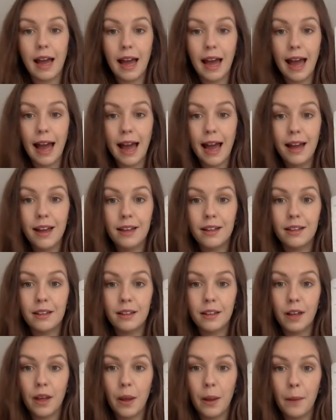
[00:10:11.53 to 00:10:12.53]
A,
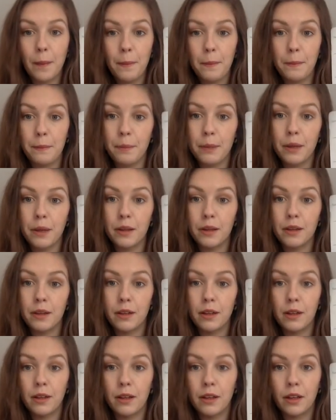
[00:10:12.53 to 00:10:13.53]
p,
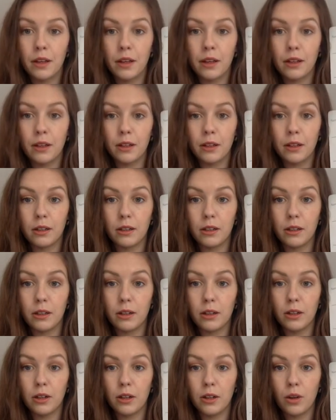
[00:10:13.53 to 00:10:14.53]
l,
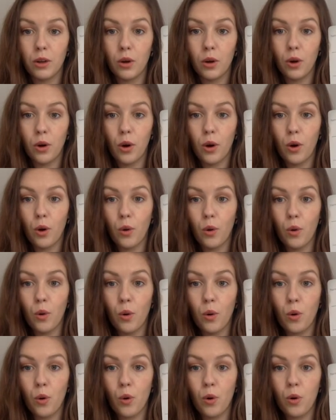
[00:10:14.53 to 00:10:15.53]

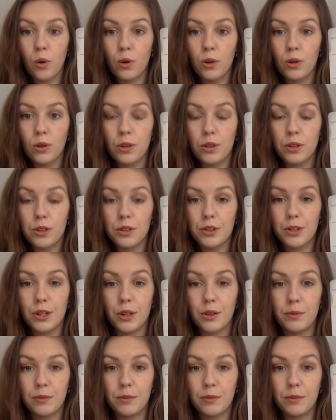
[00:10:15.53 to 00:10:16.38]
or d.